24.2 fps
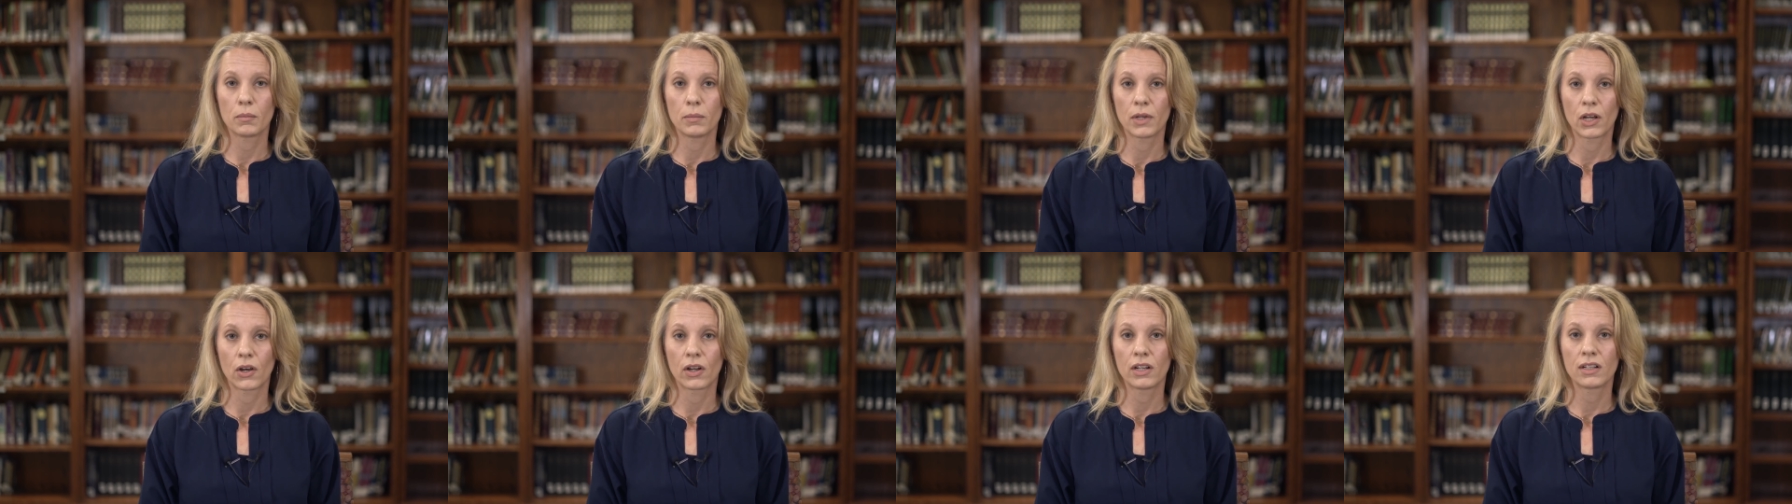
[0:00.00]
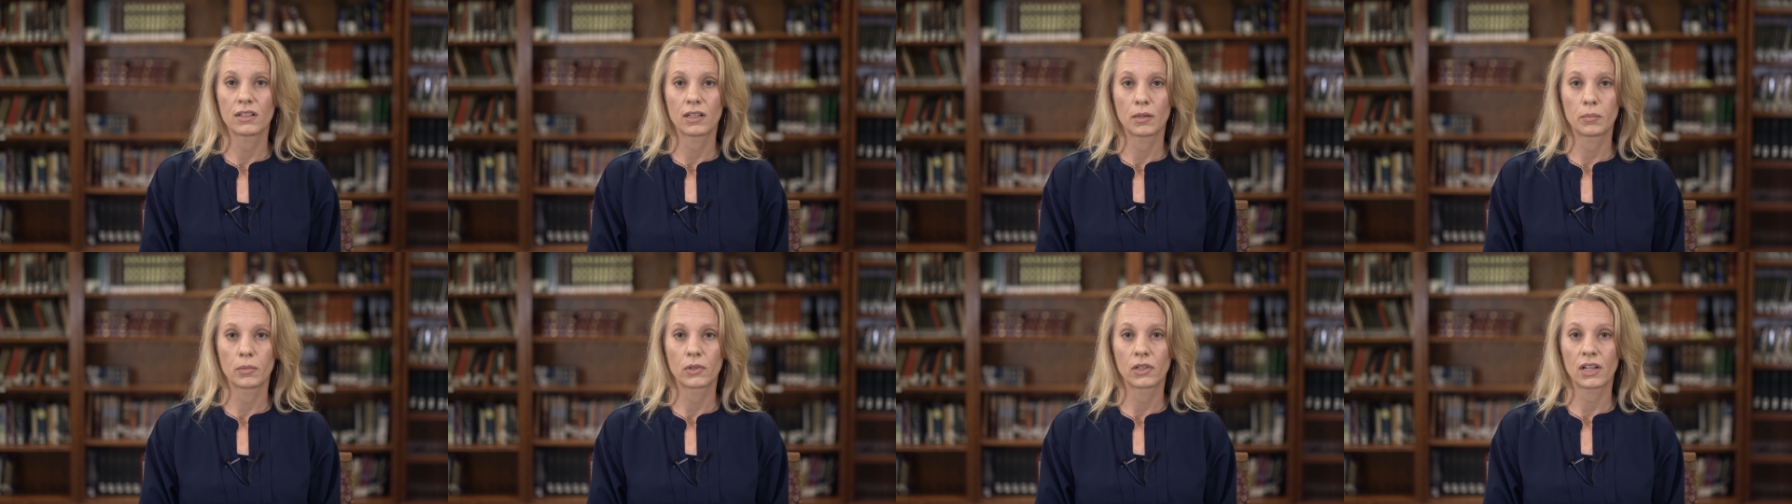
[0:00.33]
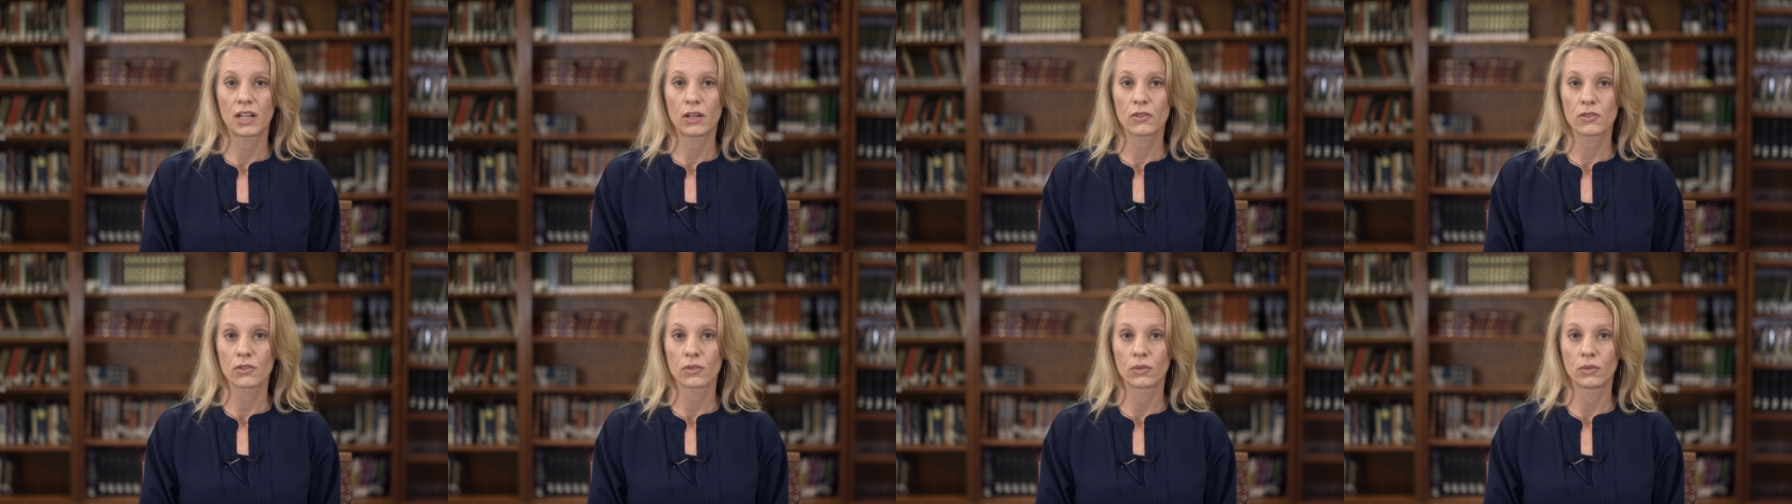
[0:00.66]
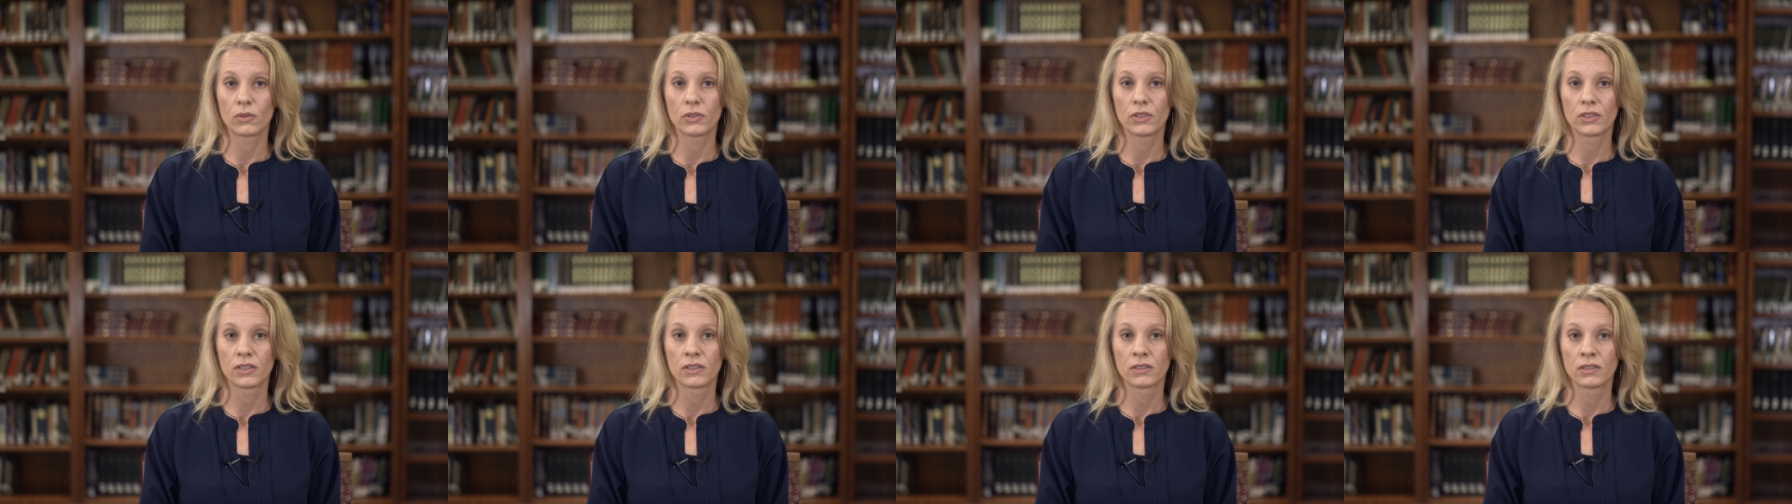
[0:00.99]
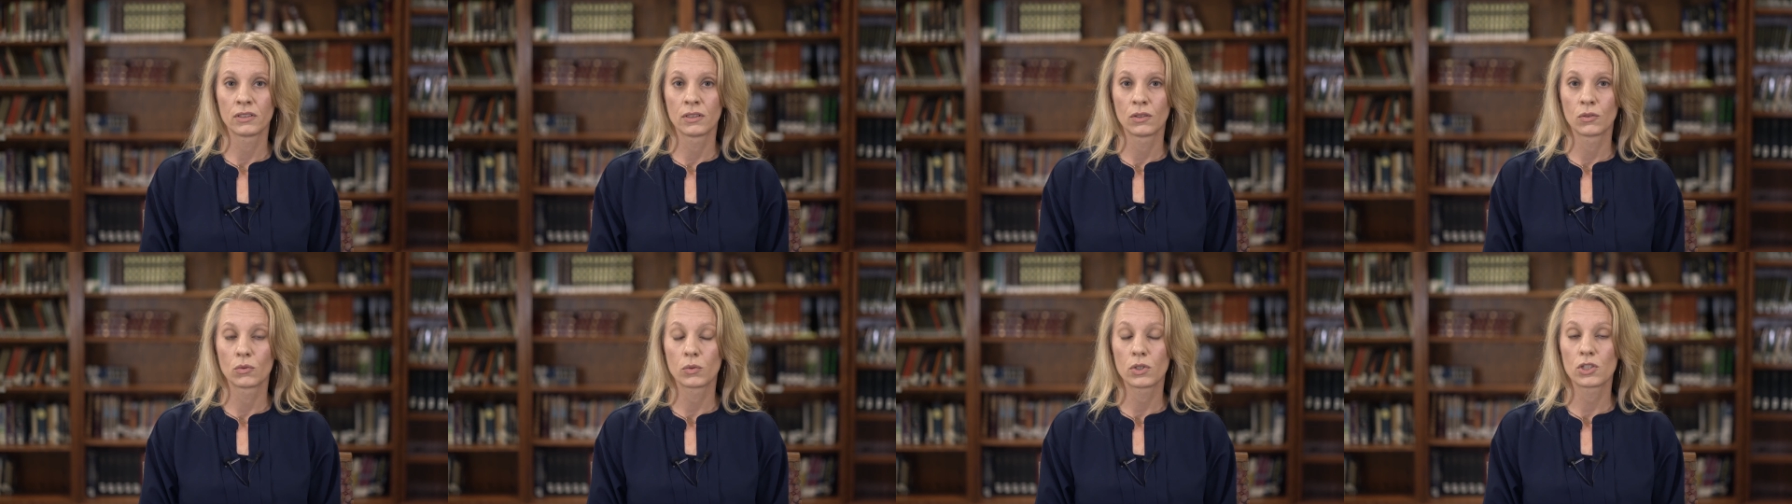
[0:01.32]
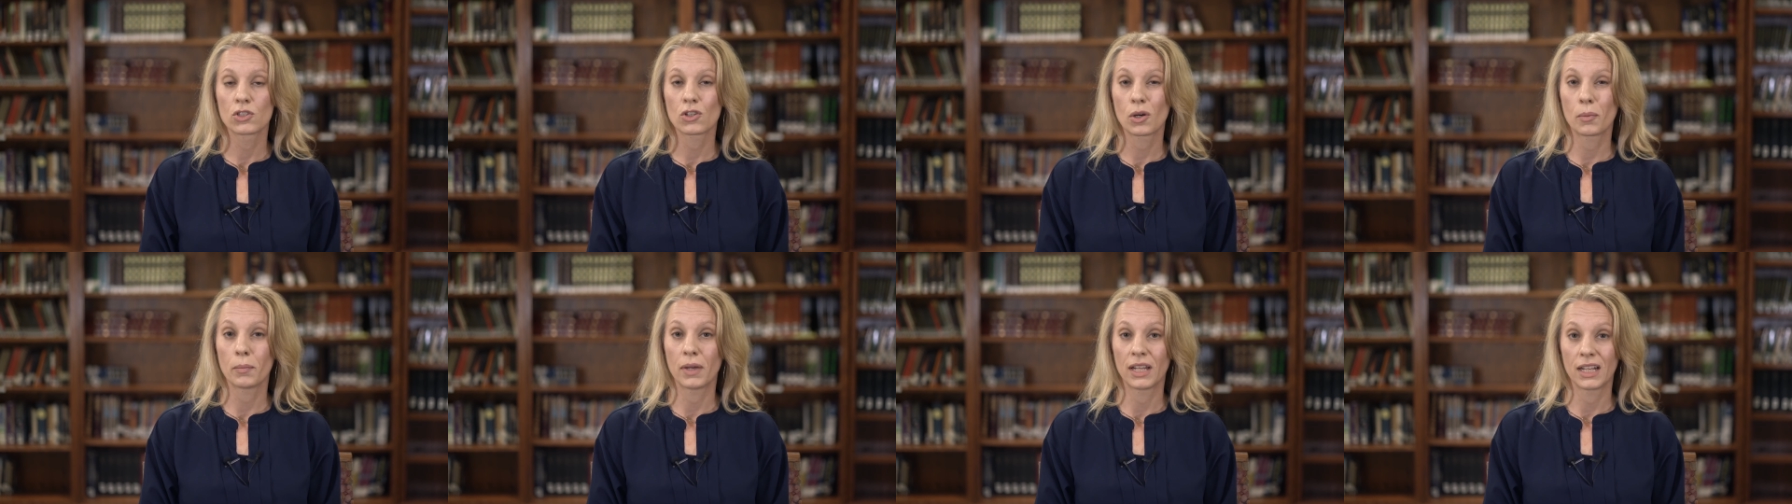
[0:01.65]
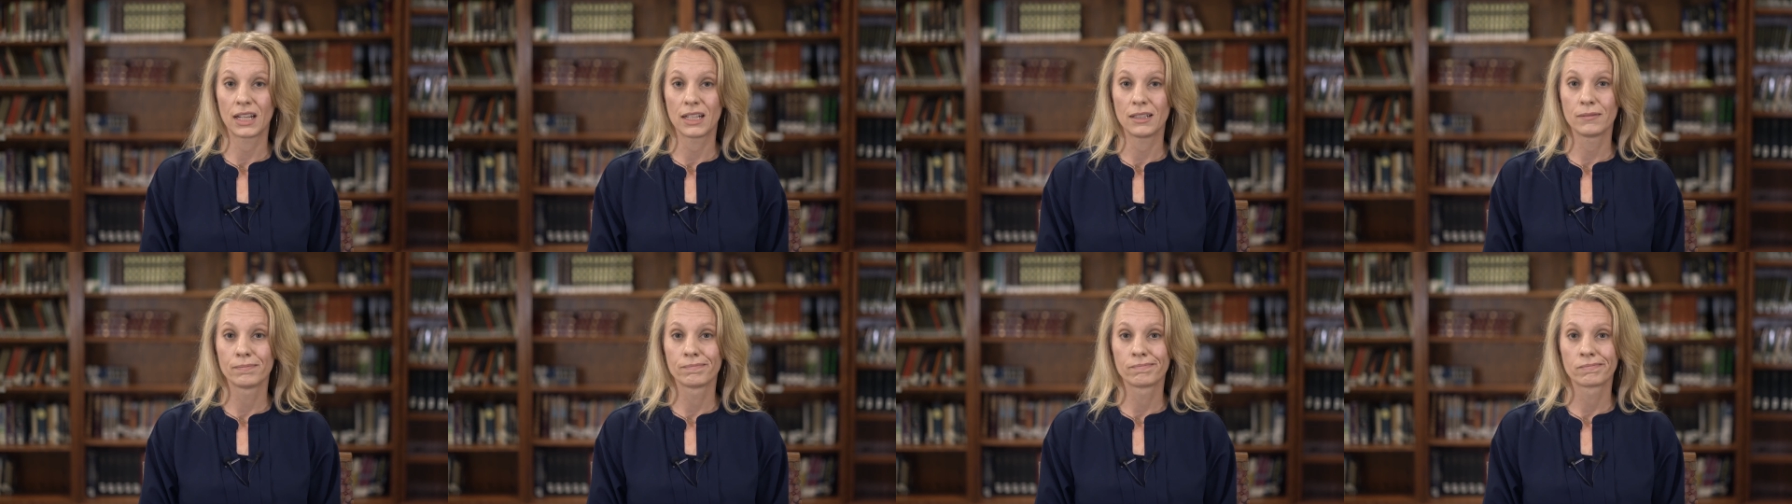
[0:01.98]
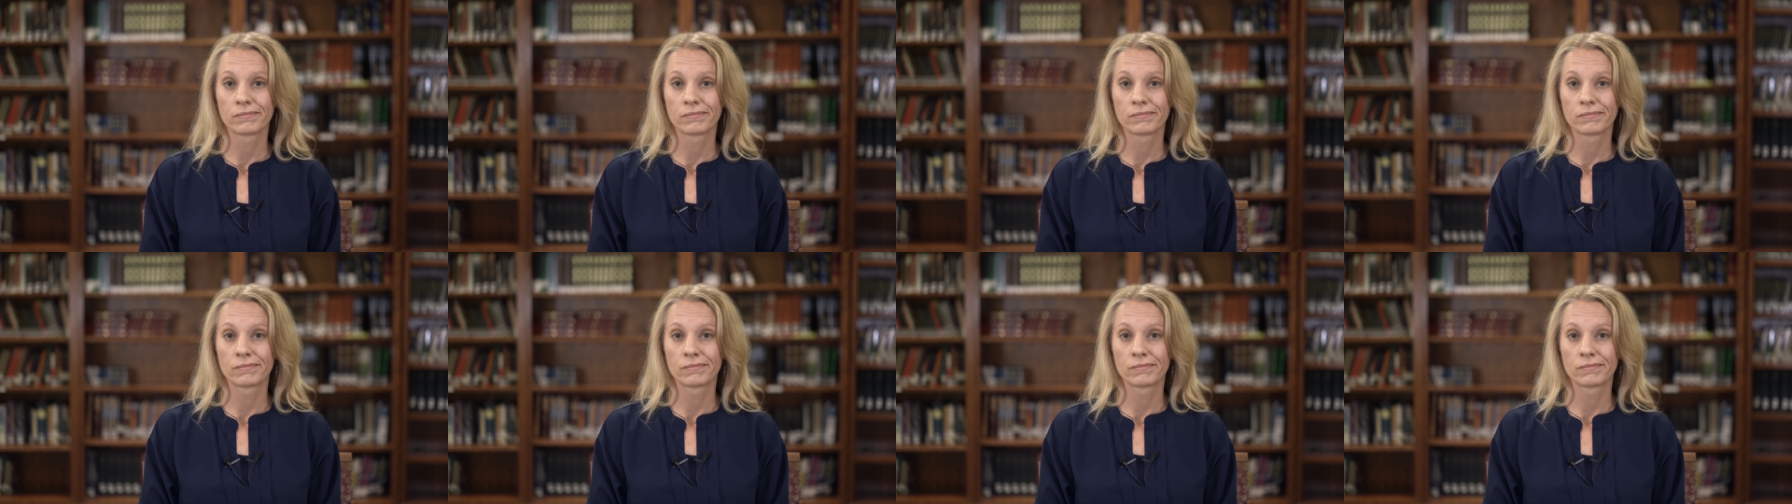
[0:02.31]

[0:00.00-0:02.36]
married couple household which are many.